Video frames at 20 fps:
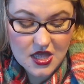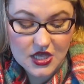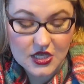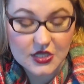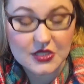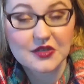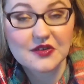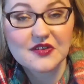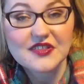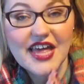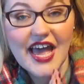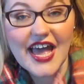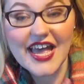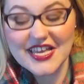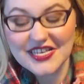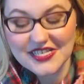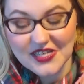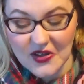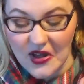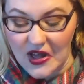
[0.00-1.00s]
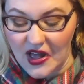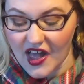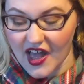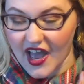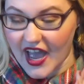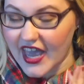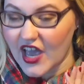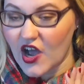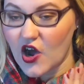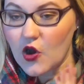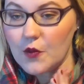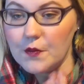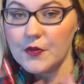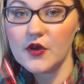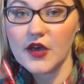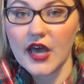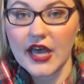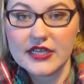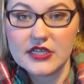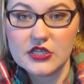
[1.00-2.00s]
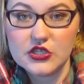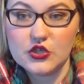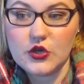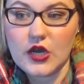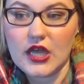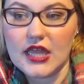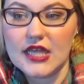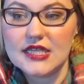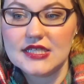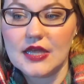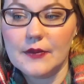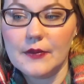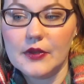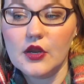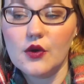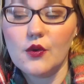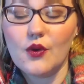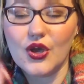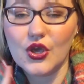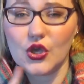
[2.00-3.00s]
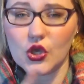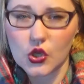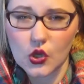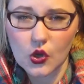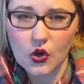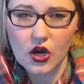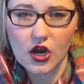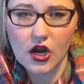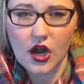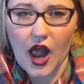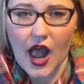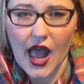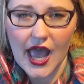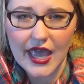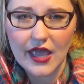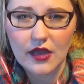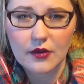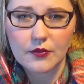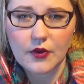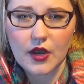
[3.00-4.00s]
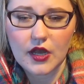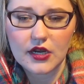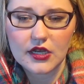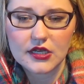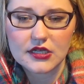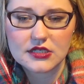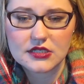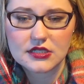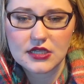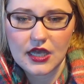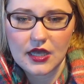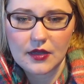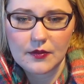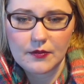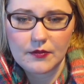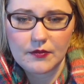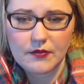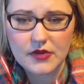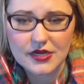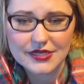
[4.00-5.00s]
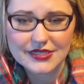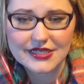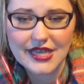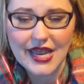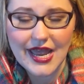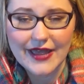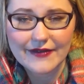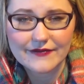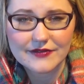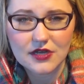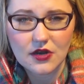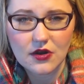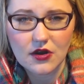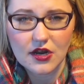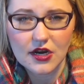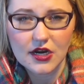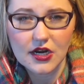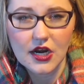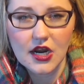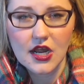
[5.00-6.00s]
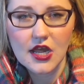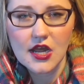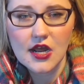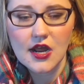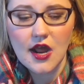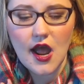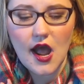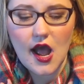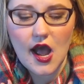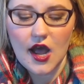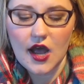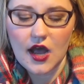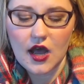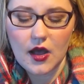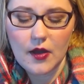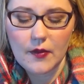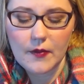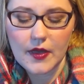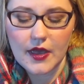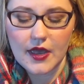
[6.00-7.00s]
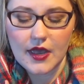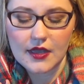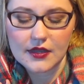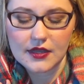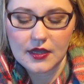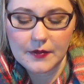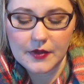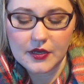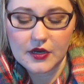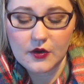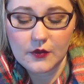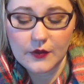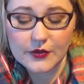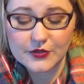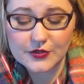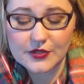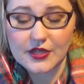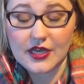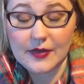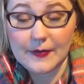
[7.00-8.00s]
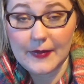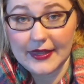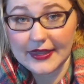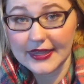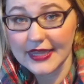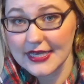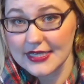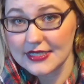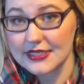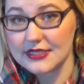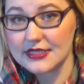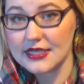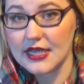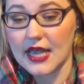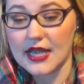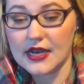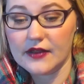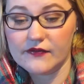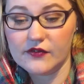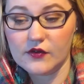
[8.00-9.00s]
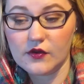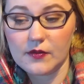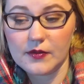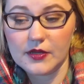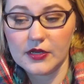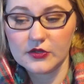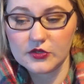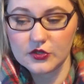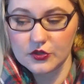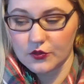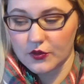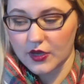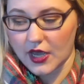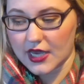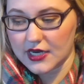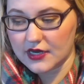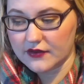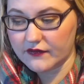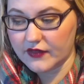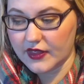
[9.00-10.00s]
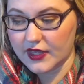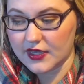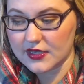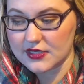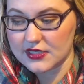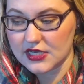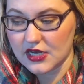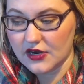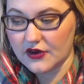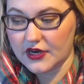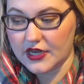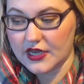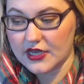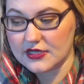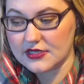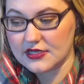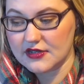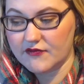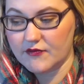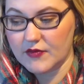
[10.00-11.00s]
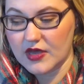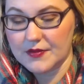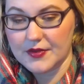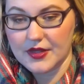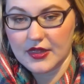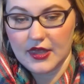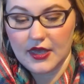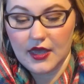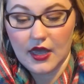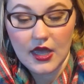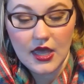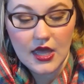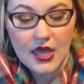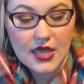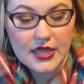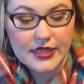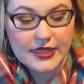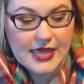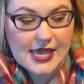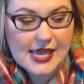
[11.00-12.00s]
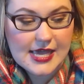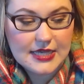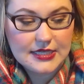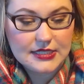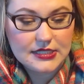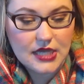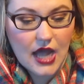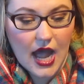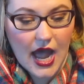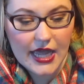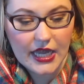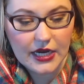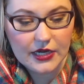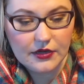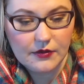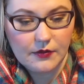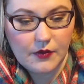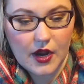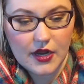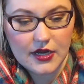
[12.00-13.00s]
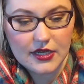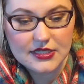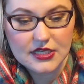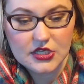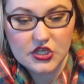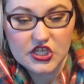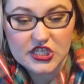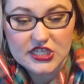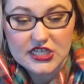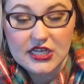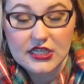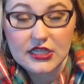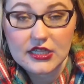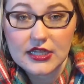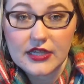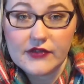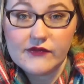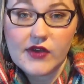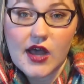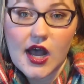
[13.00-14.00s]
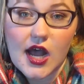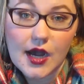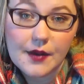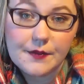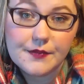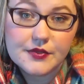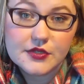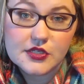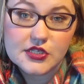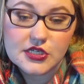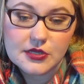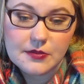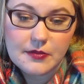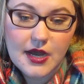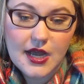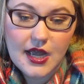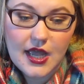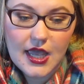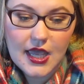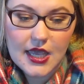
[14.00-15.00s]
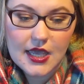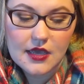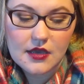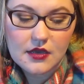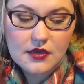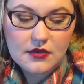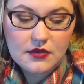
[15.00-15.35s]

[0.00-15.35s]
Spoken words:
So that is all. I hope you guys enjoy this. Let me know what your high-end products, like must-haves, are. And let me know what you think about this, and if you want me to do kind of like a series of maybe like things, high-end products that just didn't live up to my